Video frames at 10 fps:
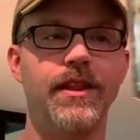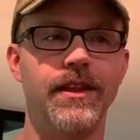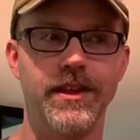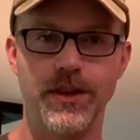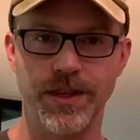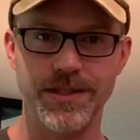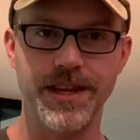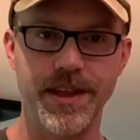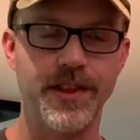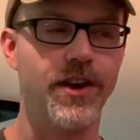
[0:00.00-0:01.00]
You can see
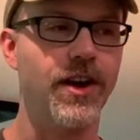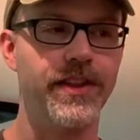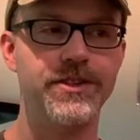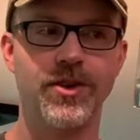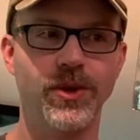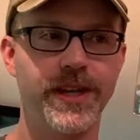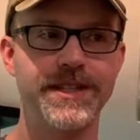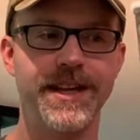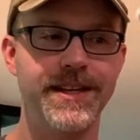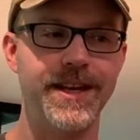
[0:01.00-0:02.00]
that these are only
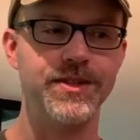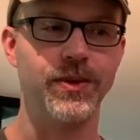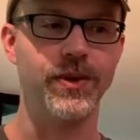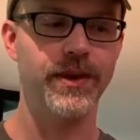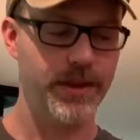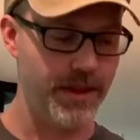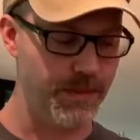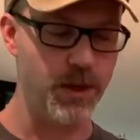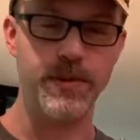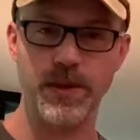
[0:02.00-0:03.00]
10 days old. The
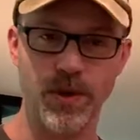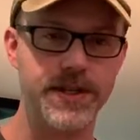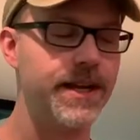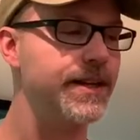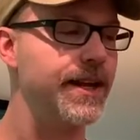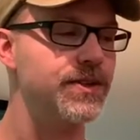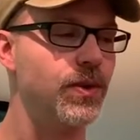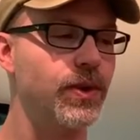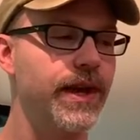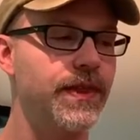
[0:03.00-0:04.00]
pupae were 10 days
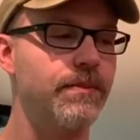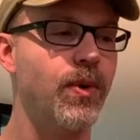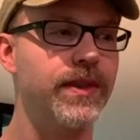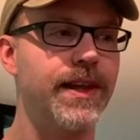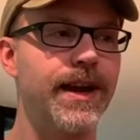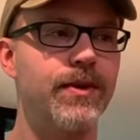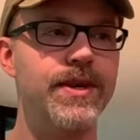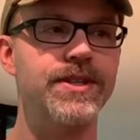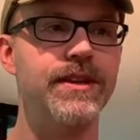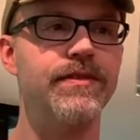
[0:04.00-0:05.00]
old at the point that I
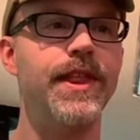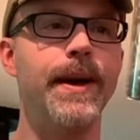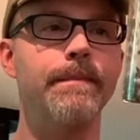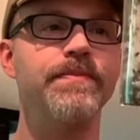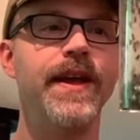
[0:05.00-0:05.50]
received them.